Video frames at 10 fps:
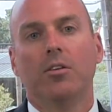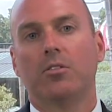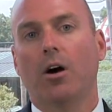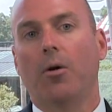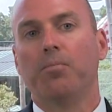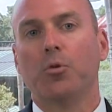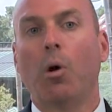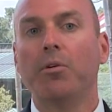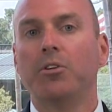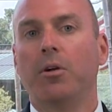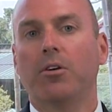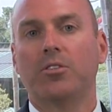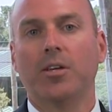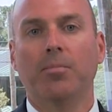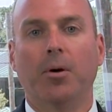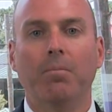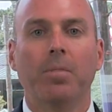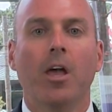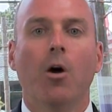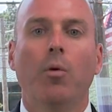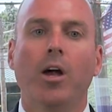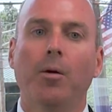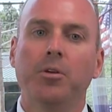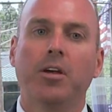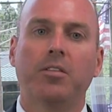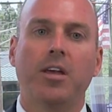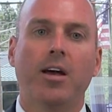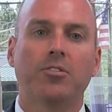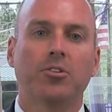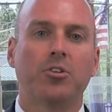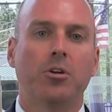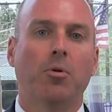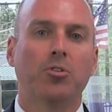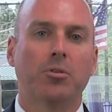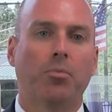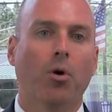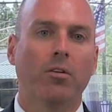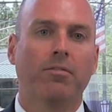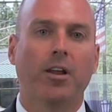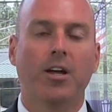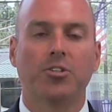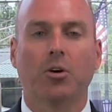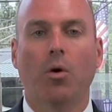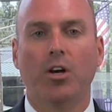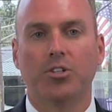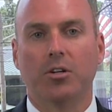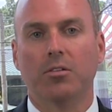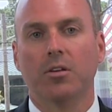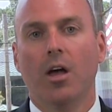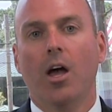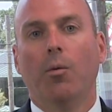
So, what we do here is simple. We help you get the answers to your most important financial questions.